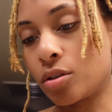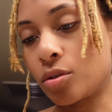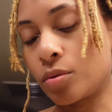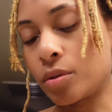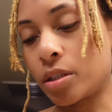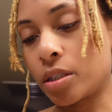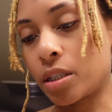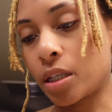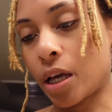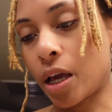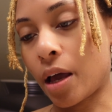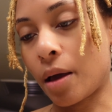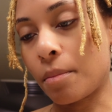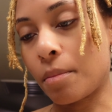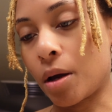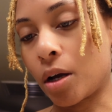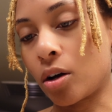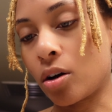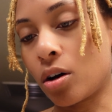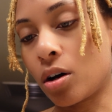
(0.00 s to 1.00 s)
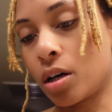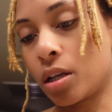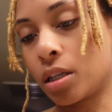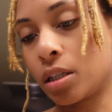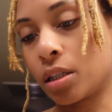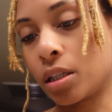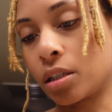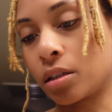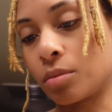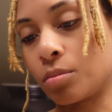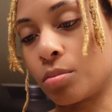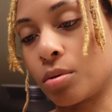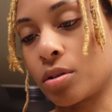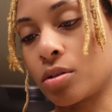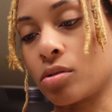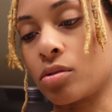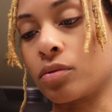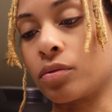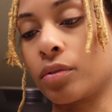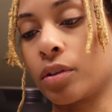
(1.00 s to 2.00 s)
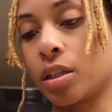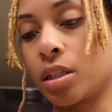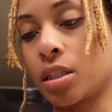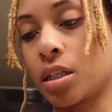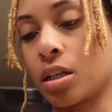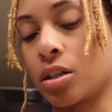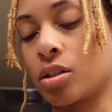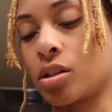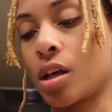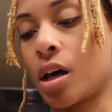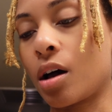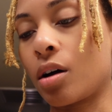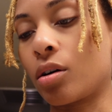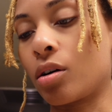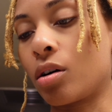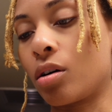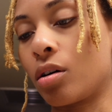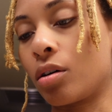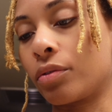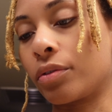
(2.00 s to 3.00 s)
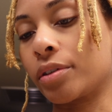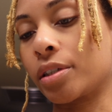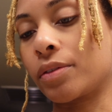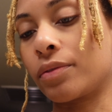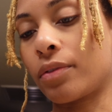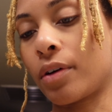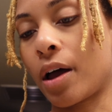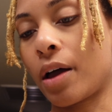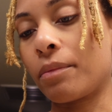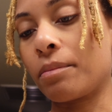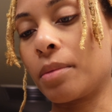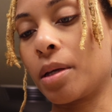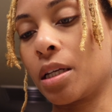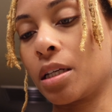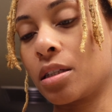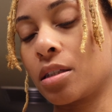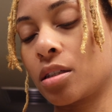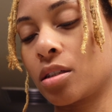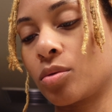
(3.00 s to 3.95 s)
Twist the cap back on and let the bristles fully touch the alcohol for five minutes.